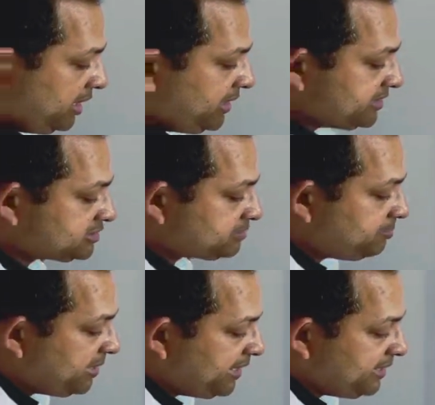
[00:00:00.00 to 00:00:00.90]

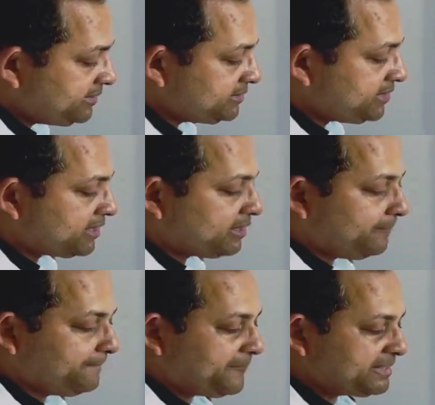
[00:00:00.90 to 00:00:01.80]
explain the
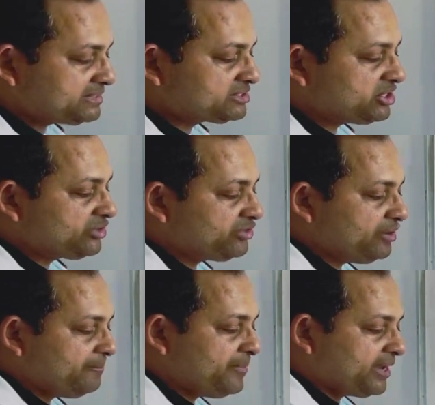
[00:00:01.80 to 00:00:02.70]
compensatory
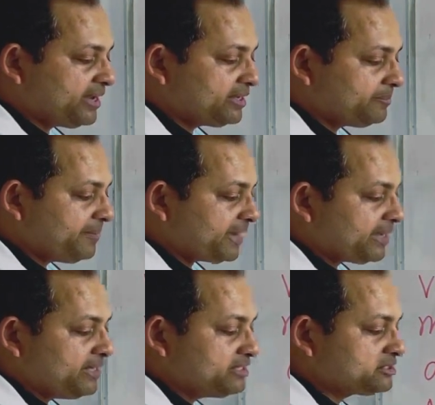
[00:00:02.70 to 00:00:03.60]

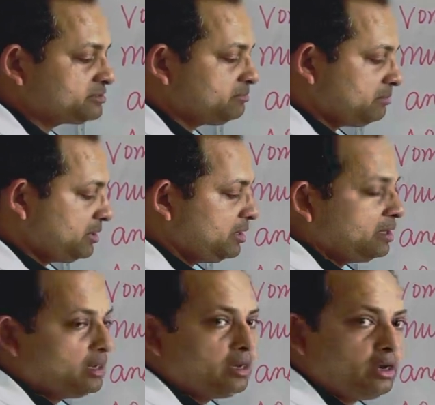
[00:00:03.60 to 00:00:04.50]
mechanism
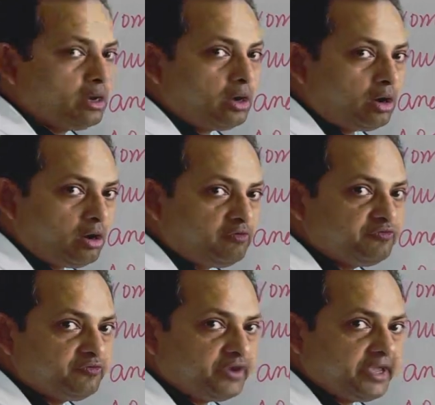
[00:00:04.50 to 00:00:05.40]

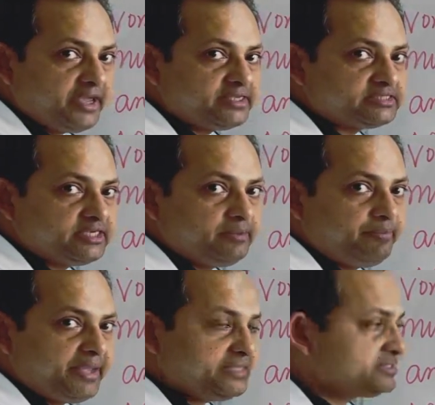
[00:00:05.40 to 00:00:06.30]
of
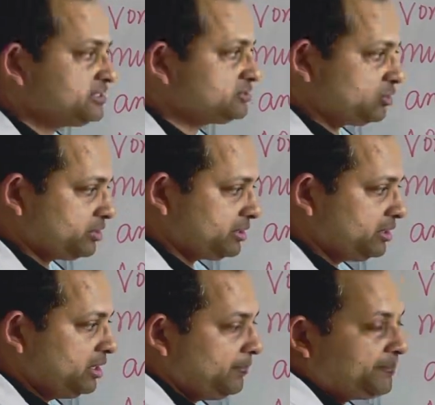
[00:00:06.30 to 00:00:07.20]
acid-base disorder.
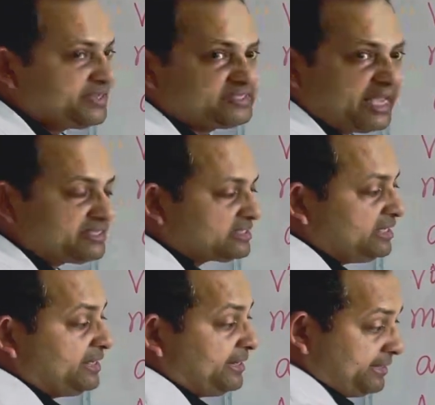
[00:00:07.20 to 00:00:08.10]
Precisely
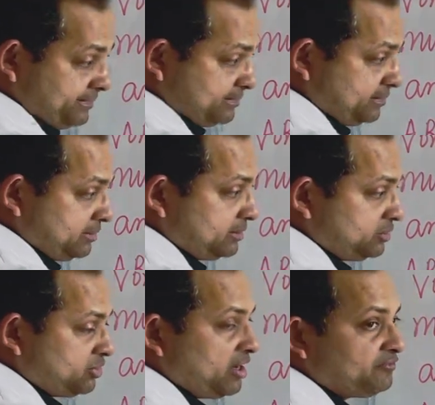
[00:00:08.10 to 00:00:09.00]
here,
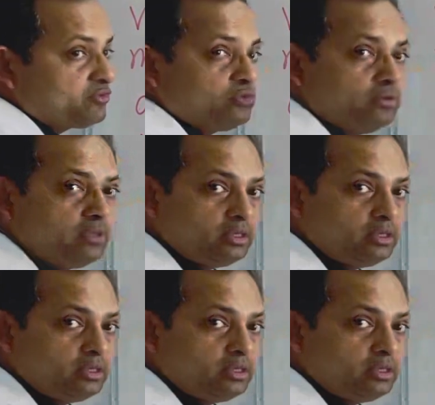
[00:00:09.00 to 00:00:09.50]
you have to